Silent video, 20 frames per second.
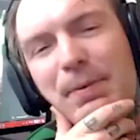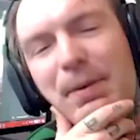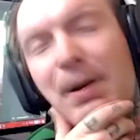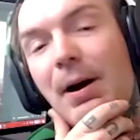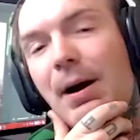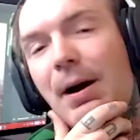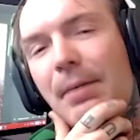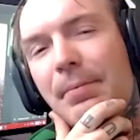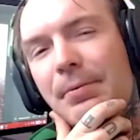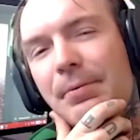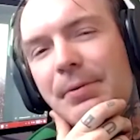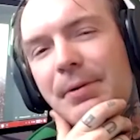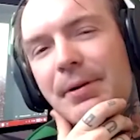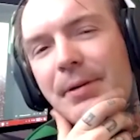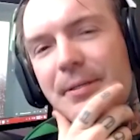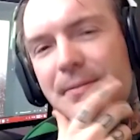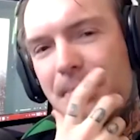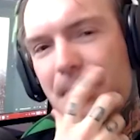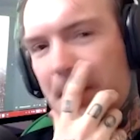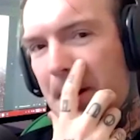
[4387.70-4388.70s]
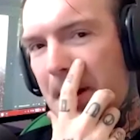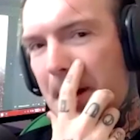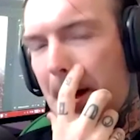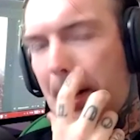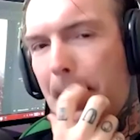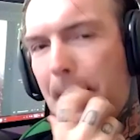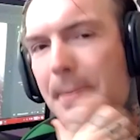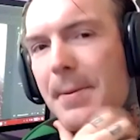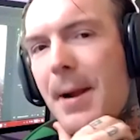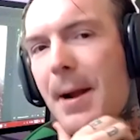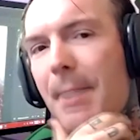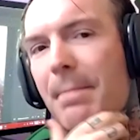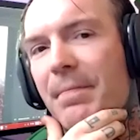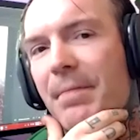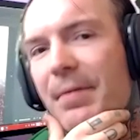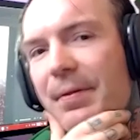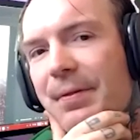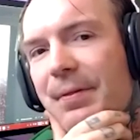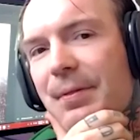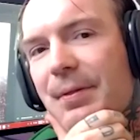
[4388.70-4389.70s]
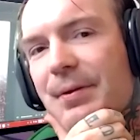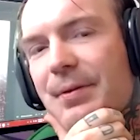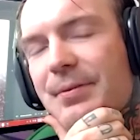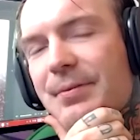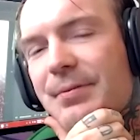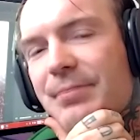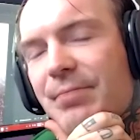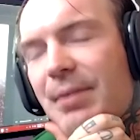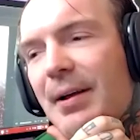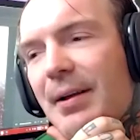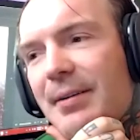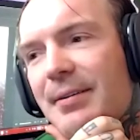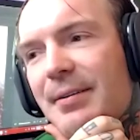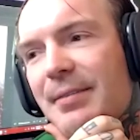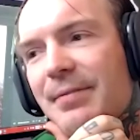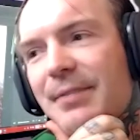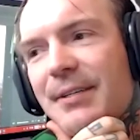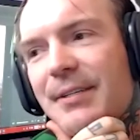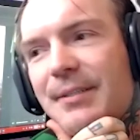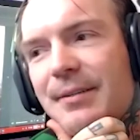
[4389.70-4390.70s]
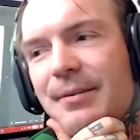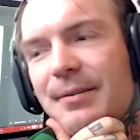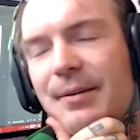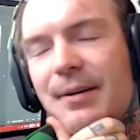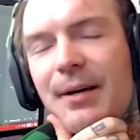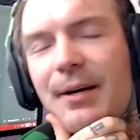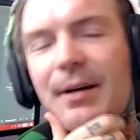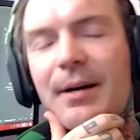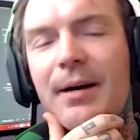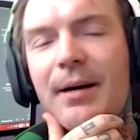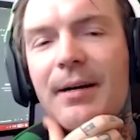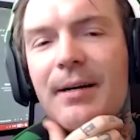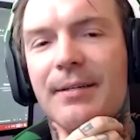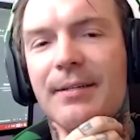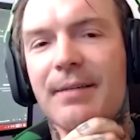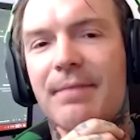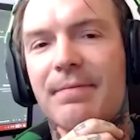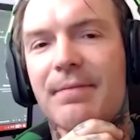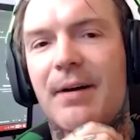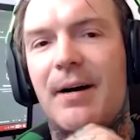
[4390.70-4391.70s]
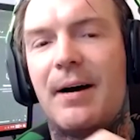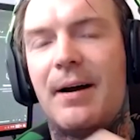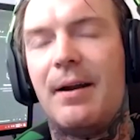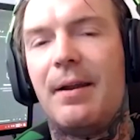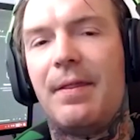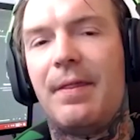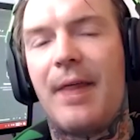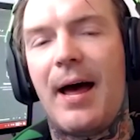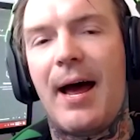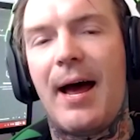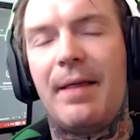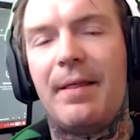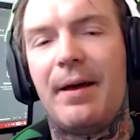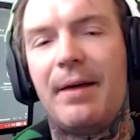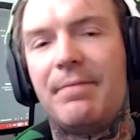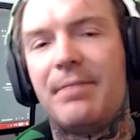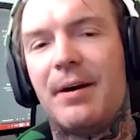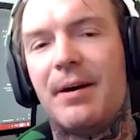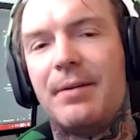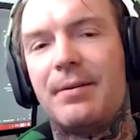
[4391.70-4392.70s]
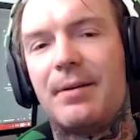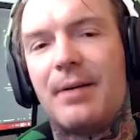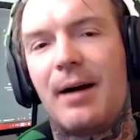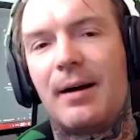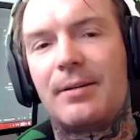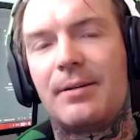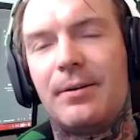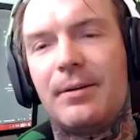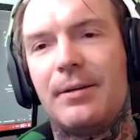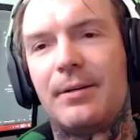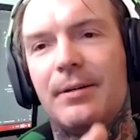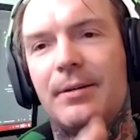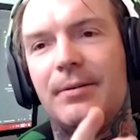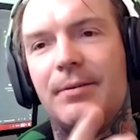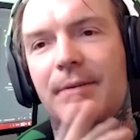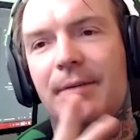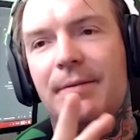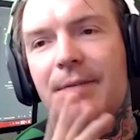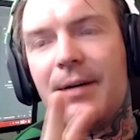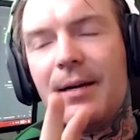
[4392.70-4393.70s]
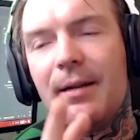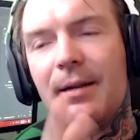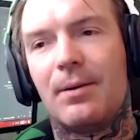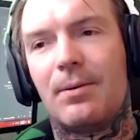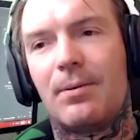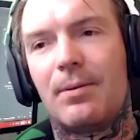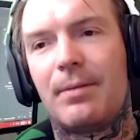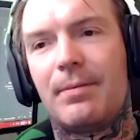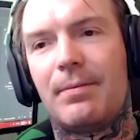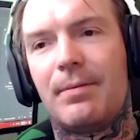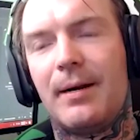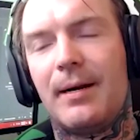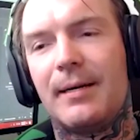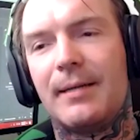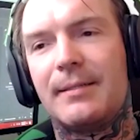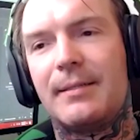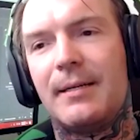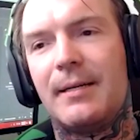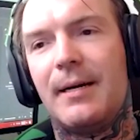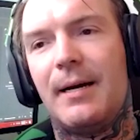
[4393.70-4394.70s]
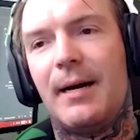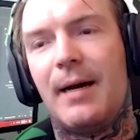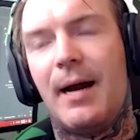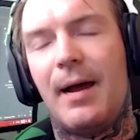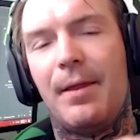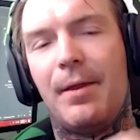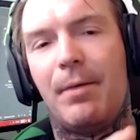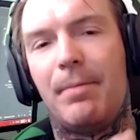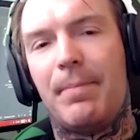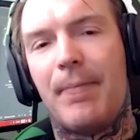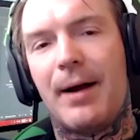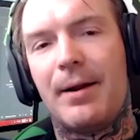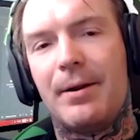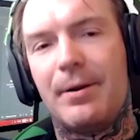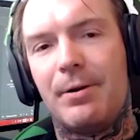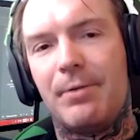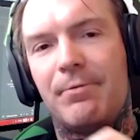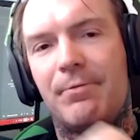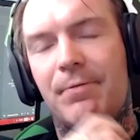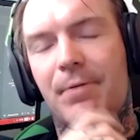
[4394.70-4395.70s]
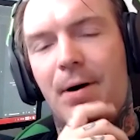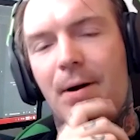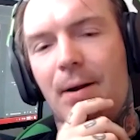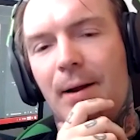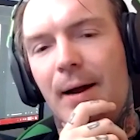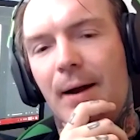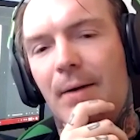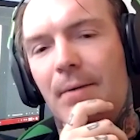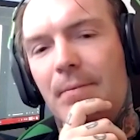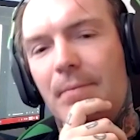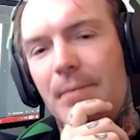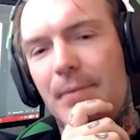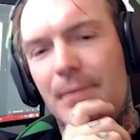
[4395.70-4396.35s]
been a couple of years, but this is relatively soon. Because they've done that, they've done Doctor Who, they've done Lord of the Rings, and they're about to do Fallout.